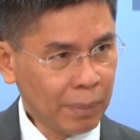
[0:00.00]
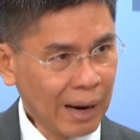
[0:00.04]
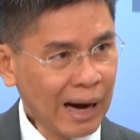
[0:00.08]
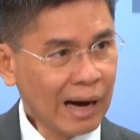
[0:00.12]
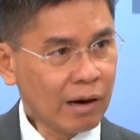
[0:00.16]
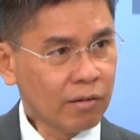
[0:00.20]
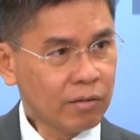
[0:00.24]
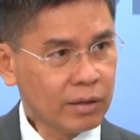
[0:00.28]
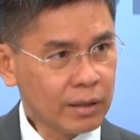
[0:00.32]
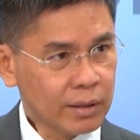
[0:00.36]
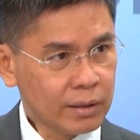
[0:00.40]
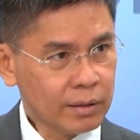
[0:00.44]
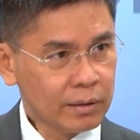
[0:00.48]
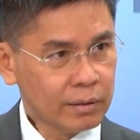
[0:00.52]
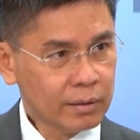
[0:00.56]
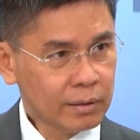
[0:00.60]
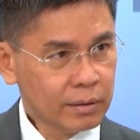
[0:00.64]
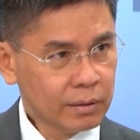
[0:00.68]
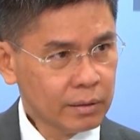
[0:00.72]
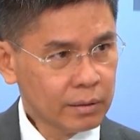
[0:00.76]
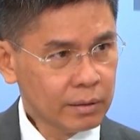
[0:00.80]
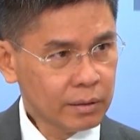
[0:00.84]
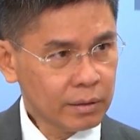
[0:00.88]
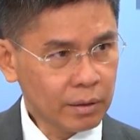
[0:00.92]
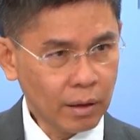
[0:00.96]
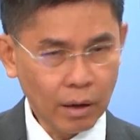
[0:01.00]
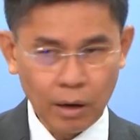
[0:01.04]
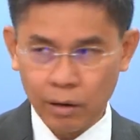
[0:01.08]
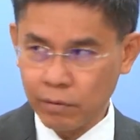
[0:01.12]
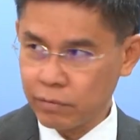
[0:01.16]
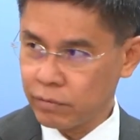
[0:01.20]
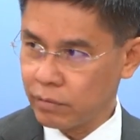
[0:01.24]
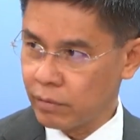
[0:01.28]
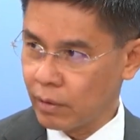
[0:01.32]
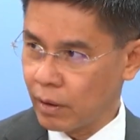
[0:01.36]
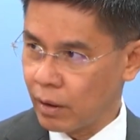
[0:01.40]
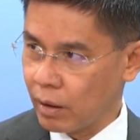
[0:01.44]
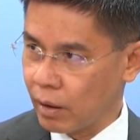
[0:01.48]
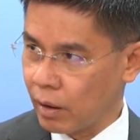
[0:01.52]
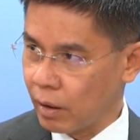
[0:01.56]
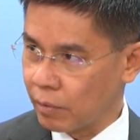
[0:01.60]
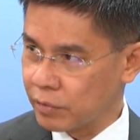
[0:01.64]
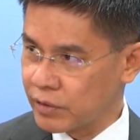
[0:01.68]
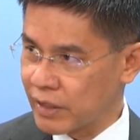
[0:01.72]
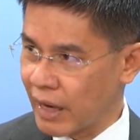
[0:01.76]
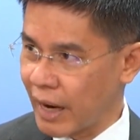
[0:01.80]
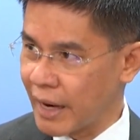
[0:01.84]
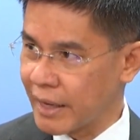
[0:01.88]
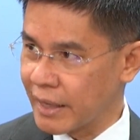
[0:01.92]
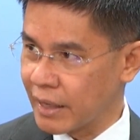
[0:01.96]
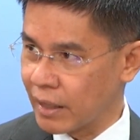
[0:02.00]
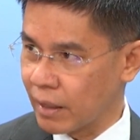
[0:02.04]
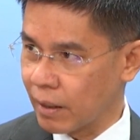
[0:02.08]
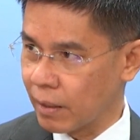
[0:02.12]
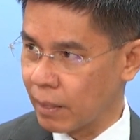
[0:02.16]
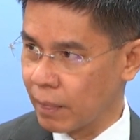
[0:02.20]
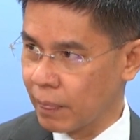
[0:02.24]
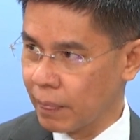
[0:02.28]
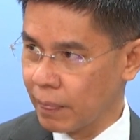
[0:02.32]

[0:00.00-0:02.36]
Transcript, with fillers: power of, of China.